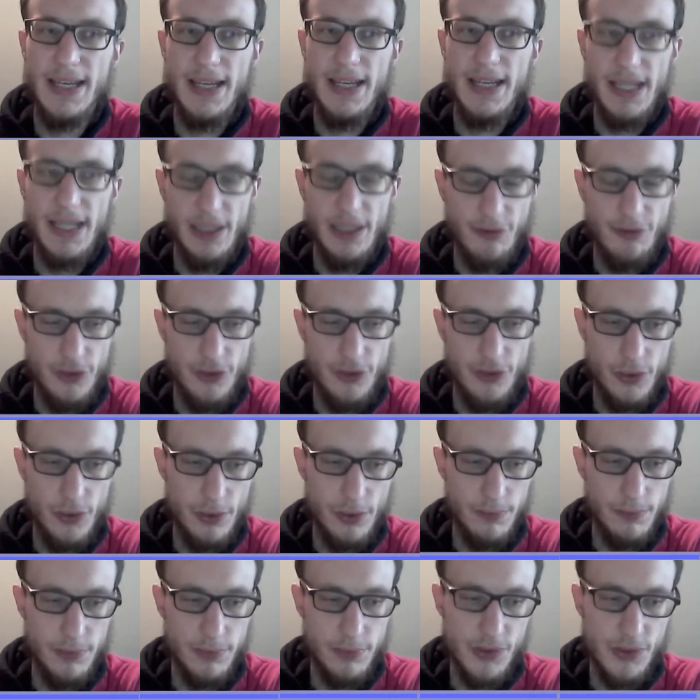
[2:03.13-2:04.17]
if
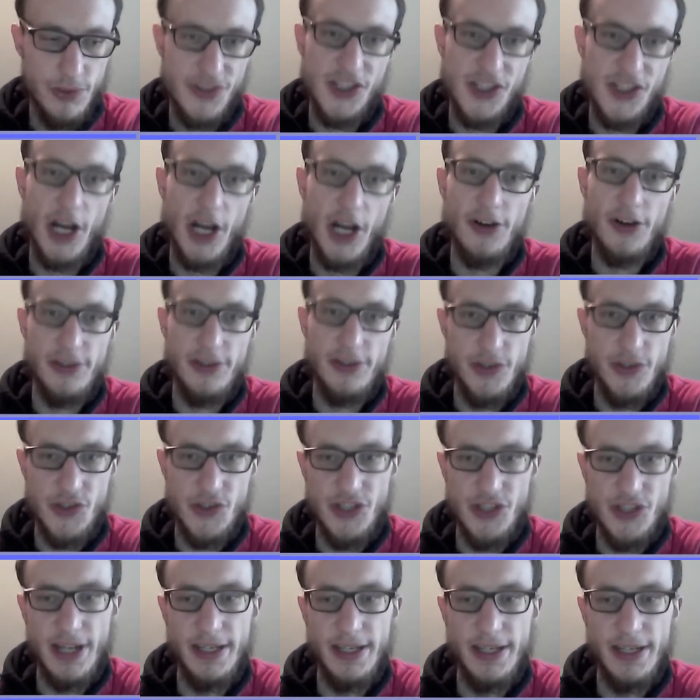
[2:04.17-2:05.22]
you're starting to
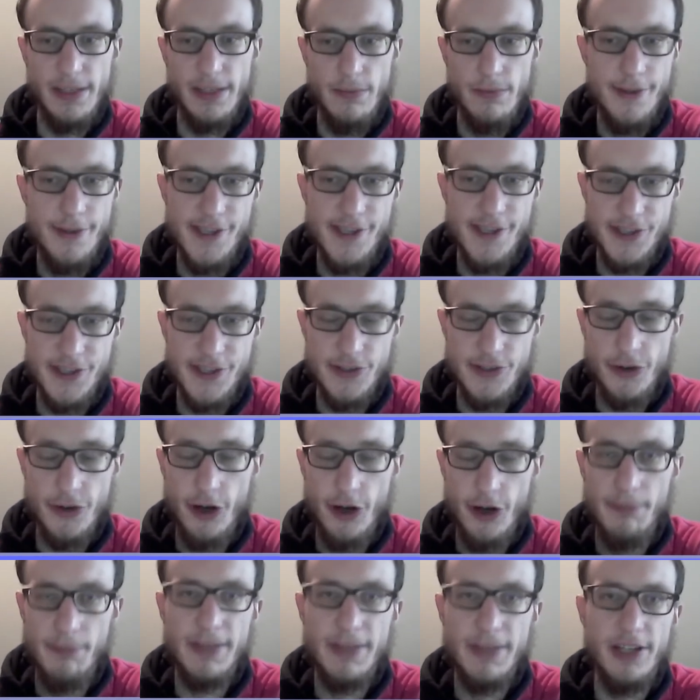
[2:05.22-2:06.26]
study this
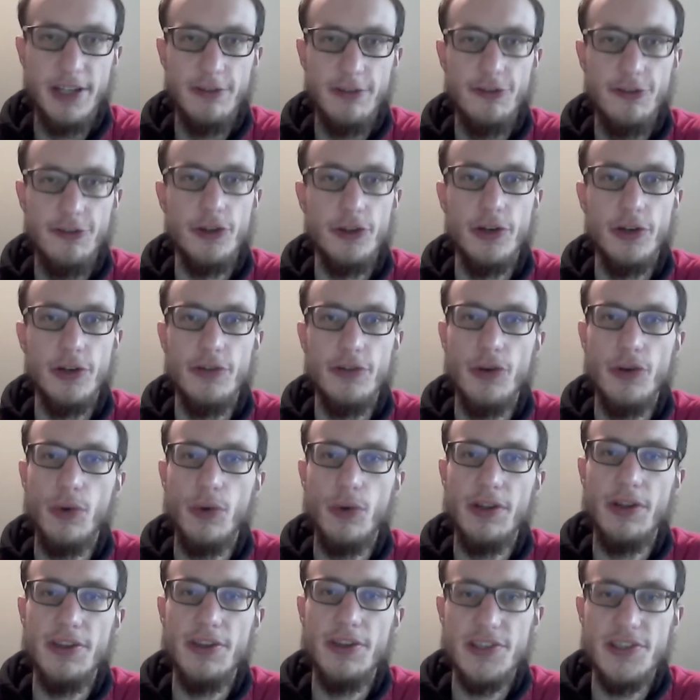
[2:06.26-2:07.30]
term and if you're
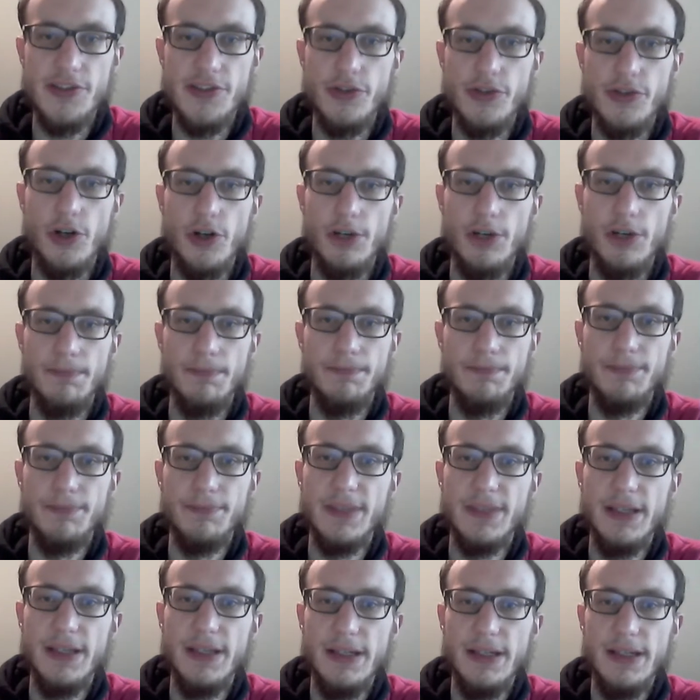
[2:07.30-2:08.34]
enrolling this term,
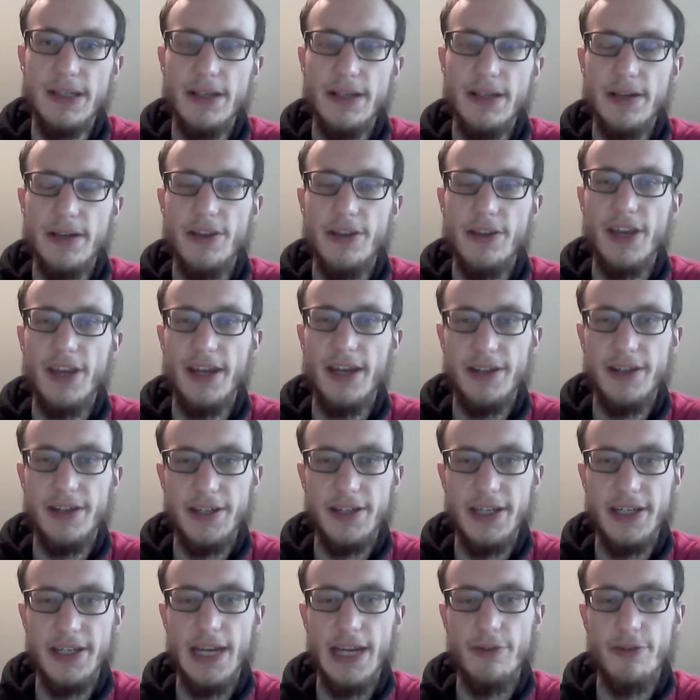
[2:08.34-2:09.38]

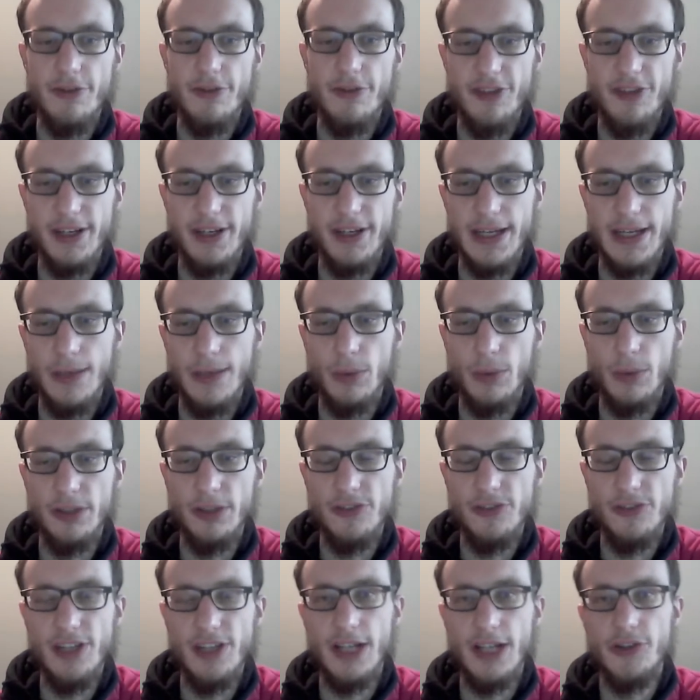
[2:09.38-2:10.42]
then everything I
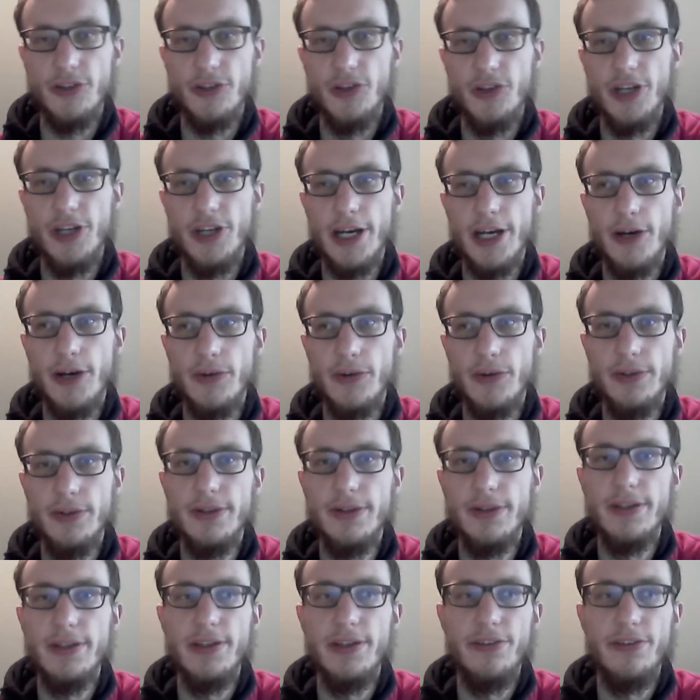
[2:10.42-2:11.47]
will tell you now
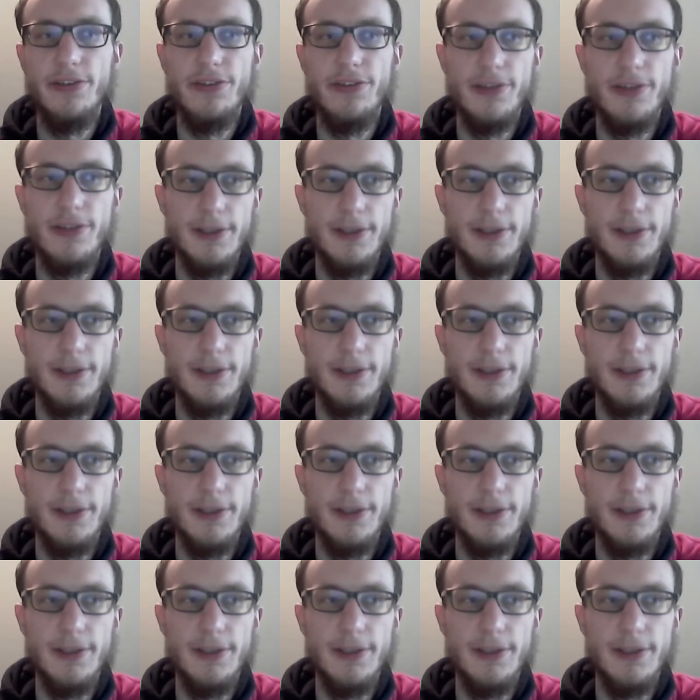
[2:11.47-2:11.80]
is